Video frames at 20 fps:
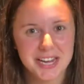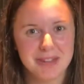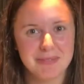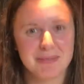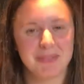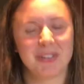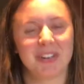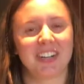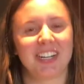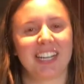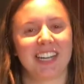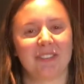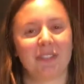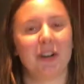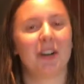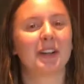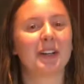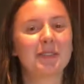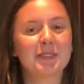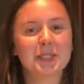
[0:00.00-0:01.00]
Aunt Morty.
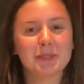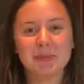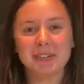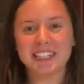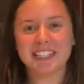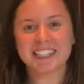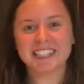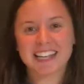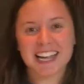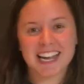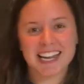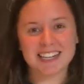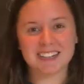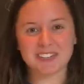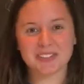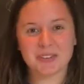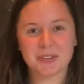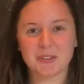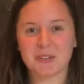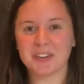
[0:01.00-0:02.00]
Welcome to my
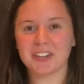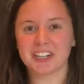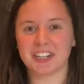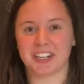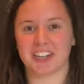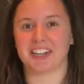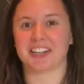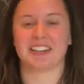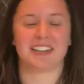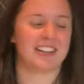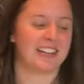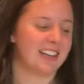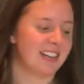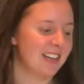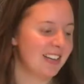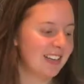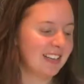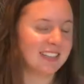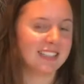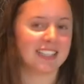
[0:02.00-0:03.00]
science corner.
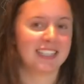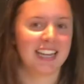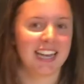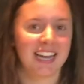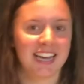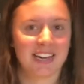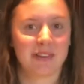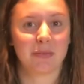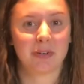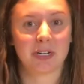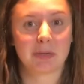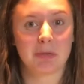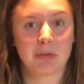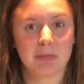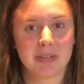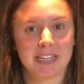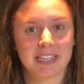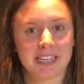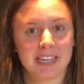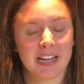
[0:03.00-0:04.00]
Today we're going to be
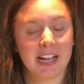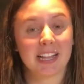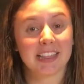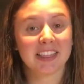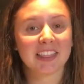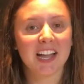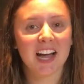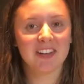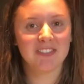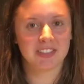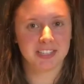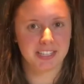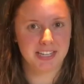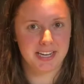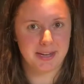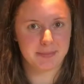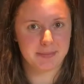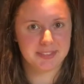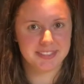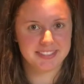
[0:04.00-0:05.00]
making lava
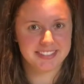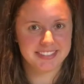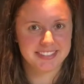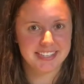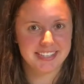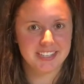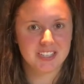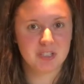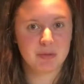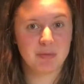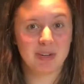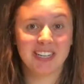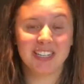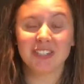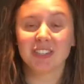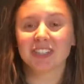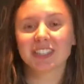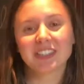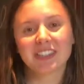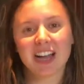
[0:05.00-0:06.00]
lamps. You might
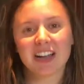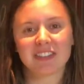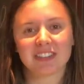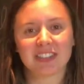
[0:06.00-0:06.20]
know the lava